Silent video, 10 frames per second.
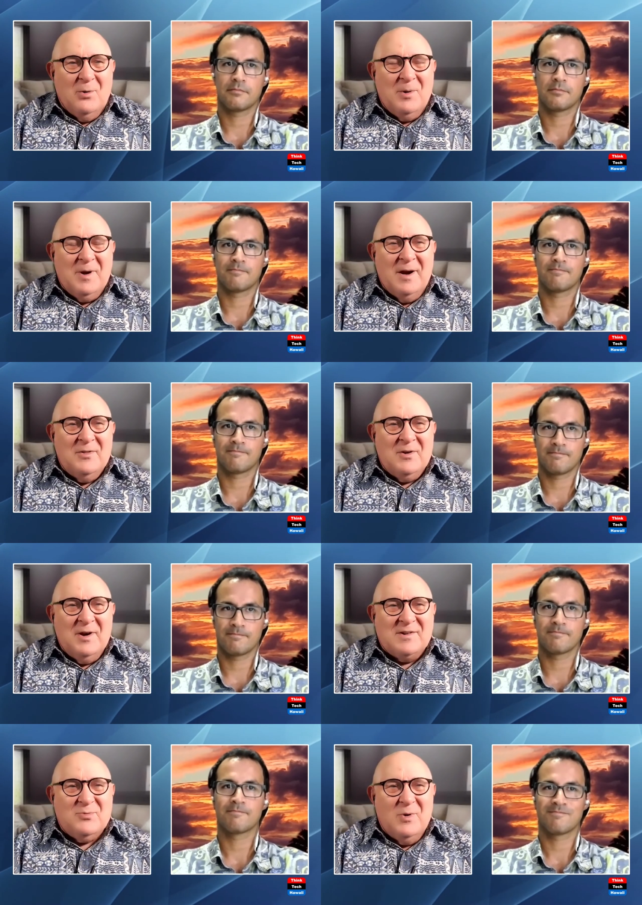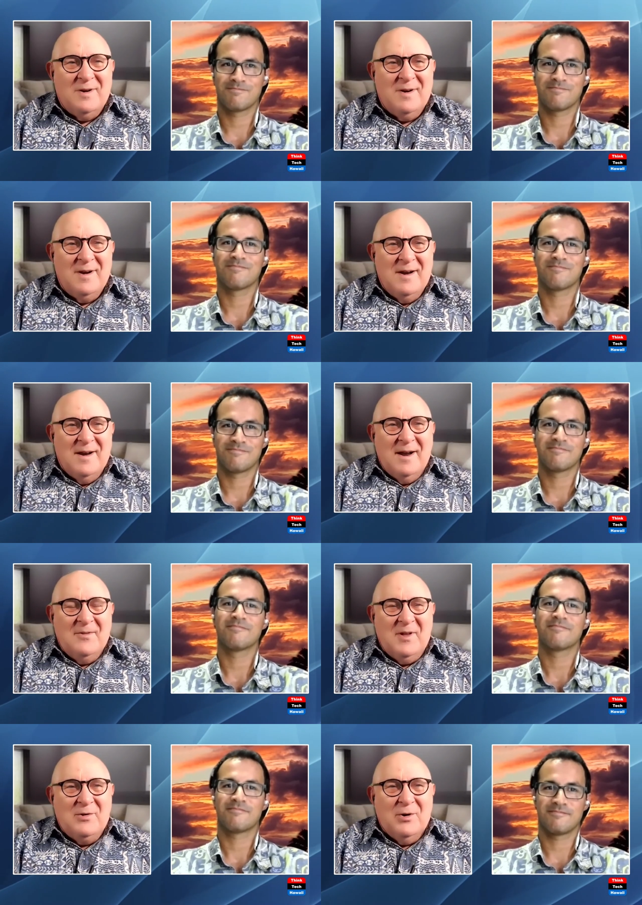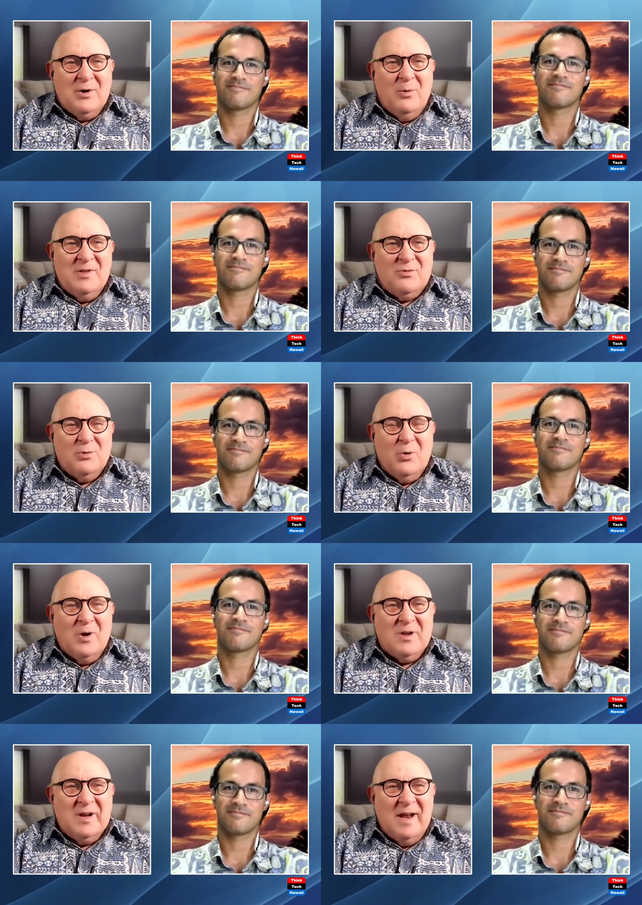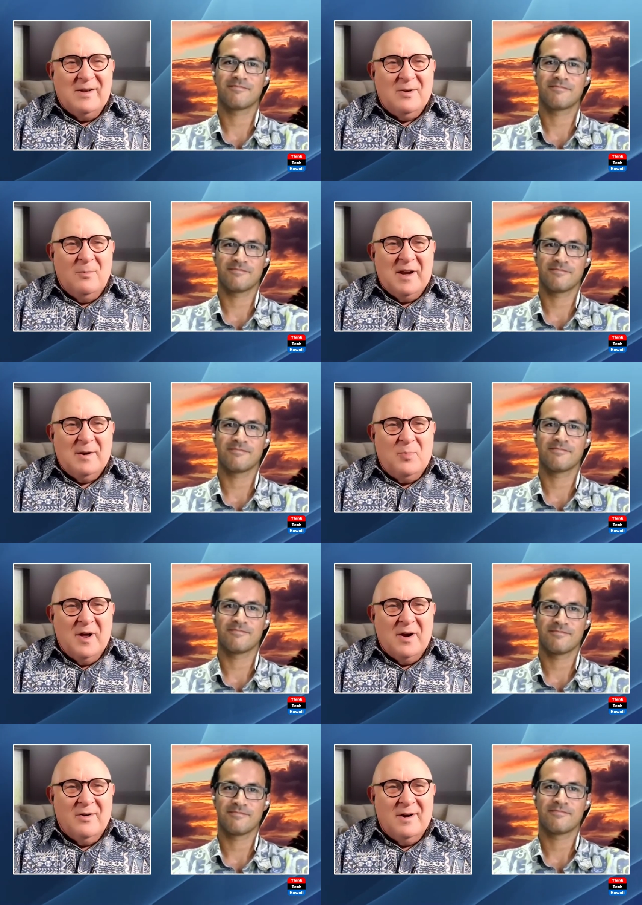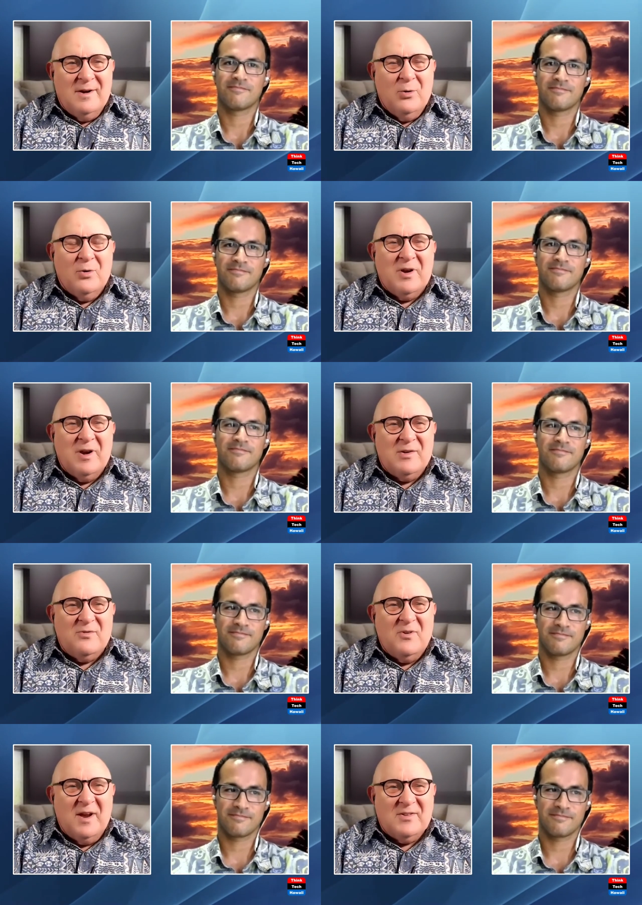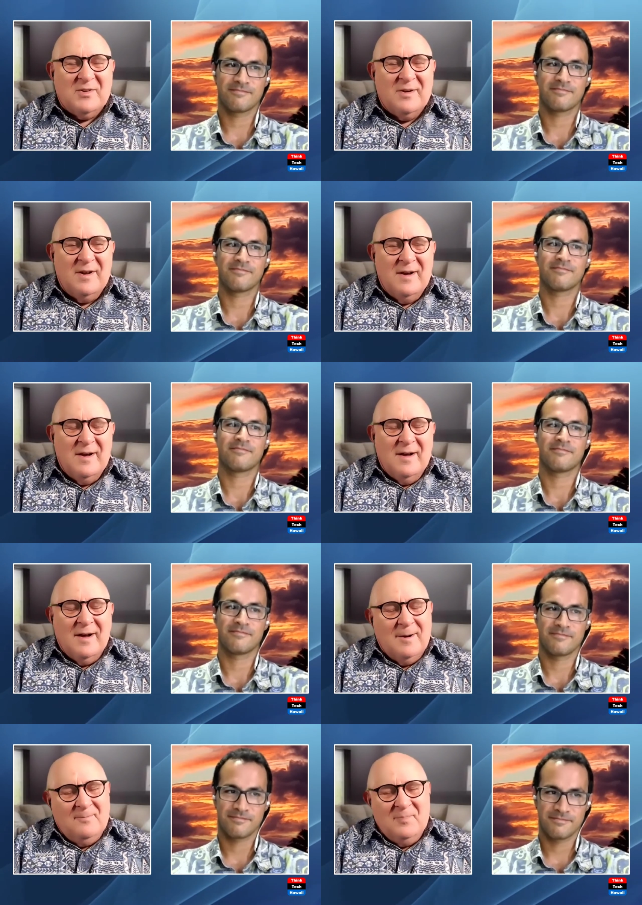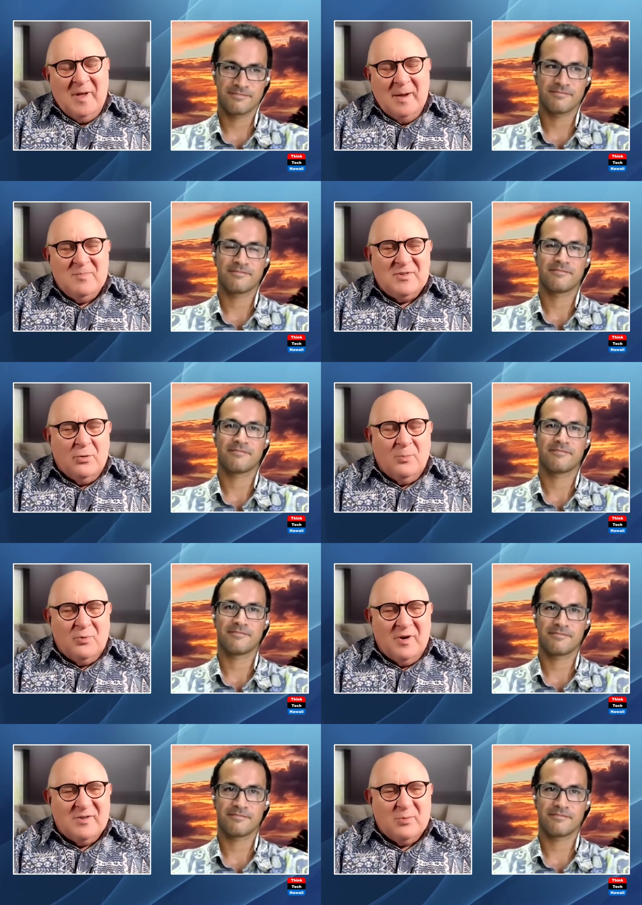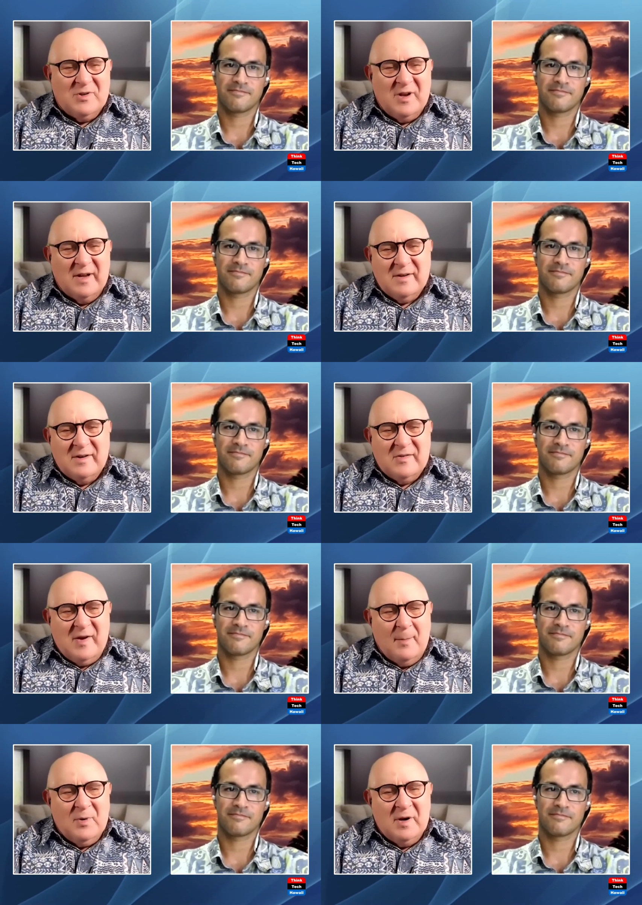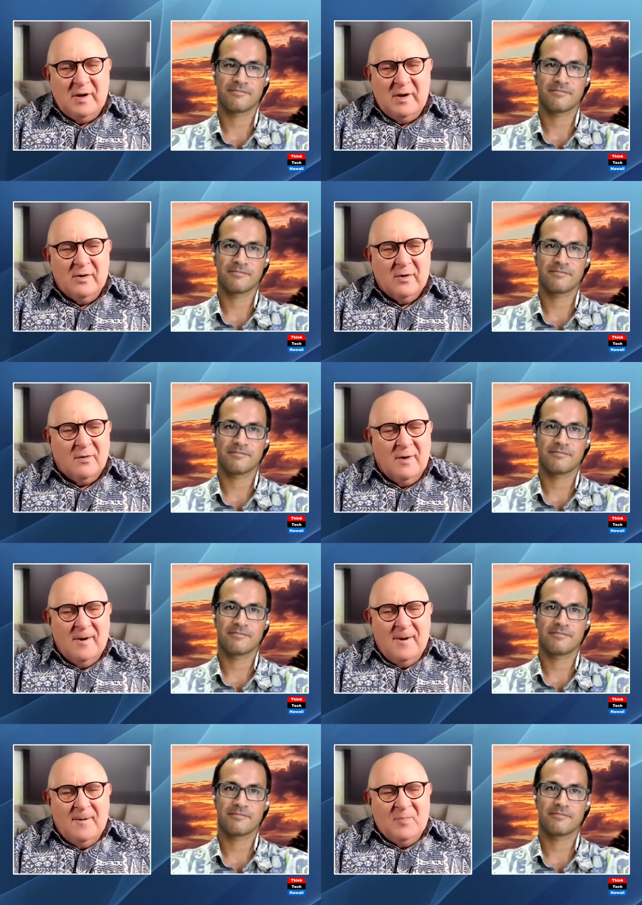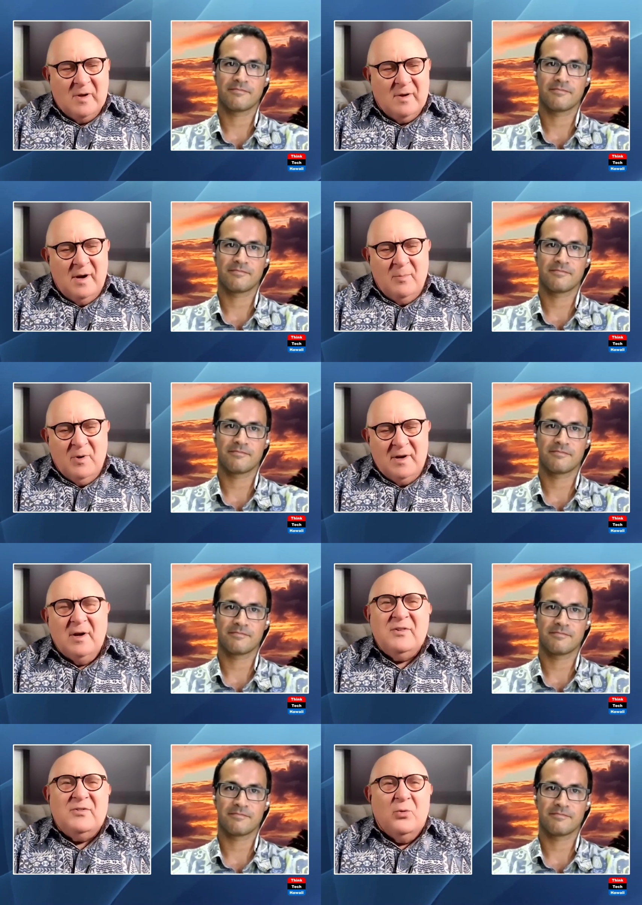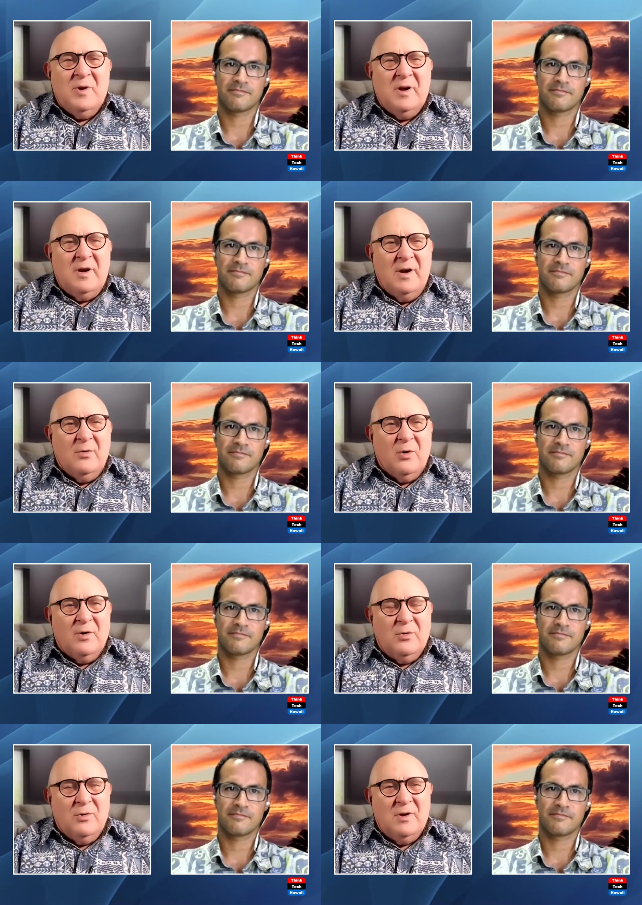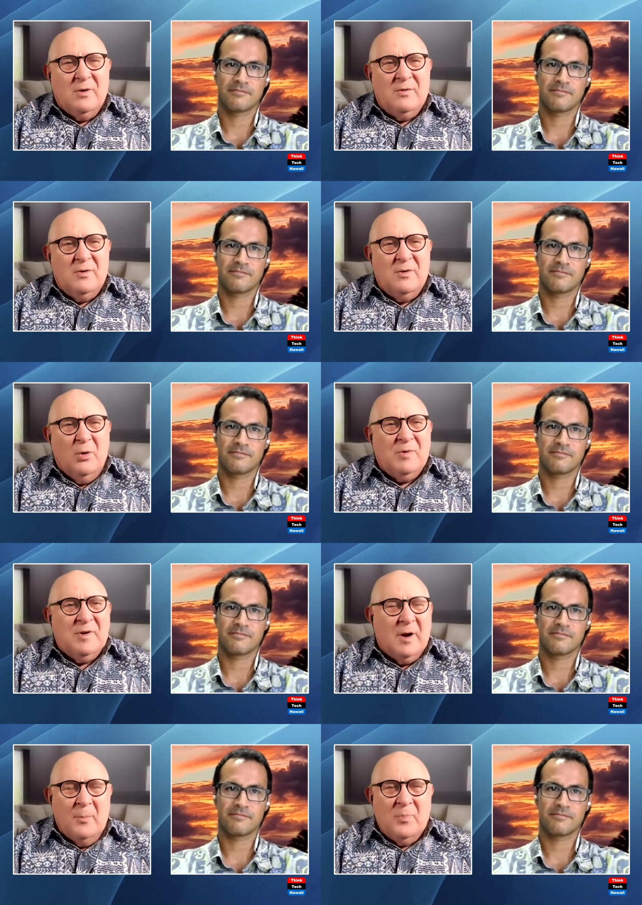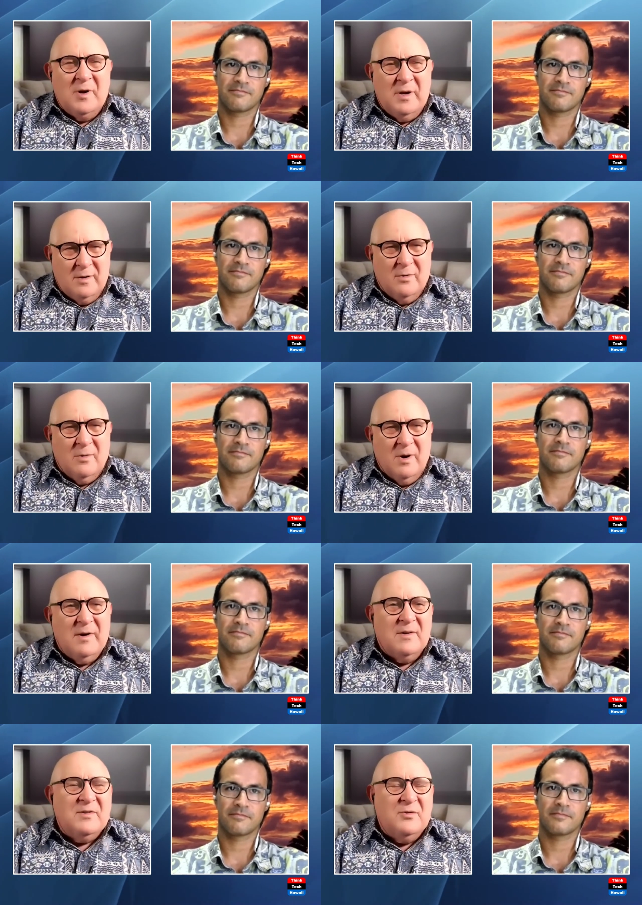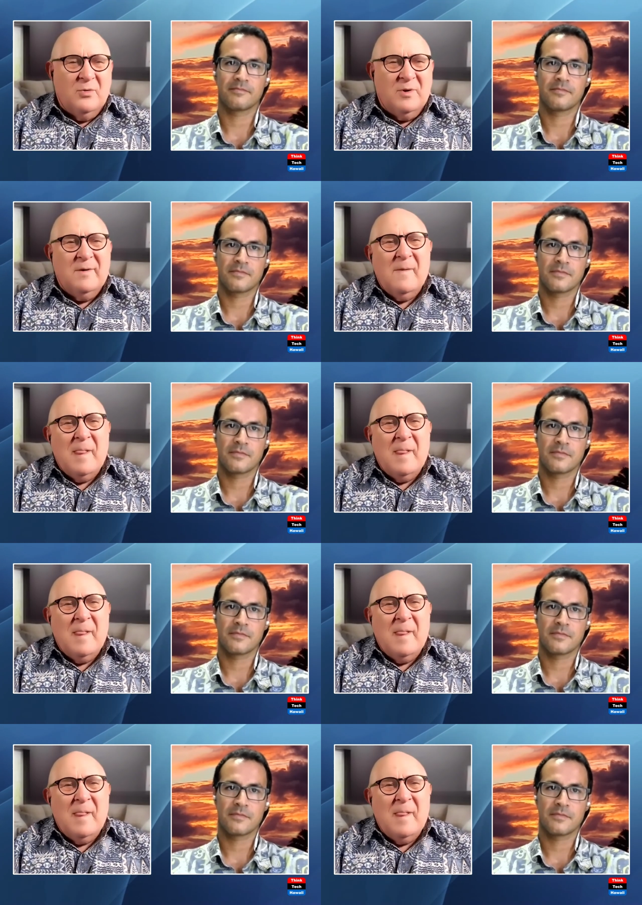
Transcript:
Speaker 1: going on to the next one. And then you're going through it all again to make it better, and in your case, faster. I'm so impressed with that it's happening here. Anybody else doing it here, or are you the only company in Hawaii that's doing it?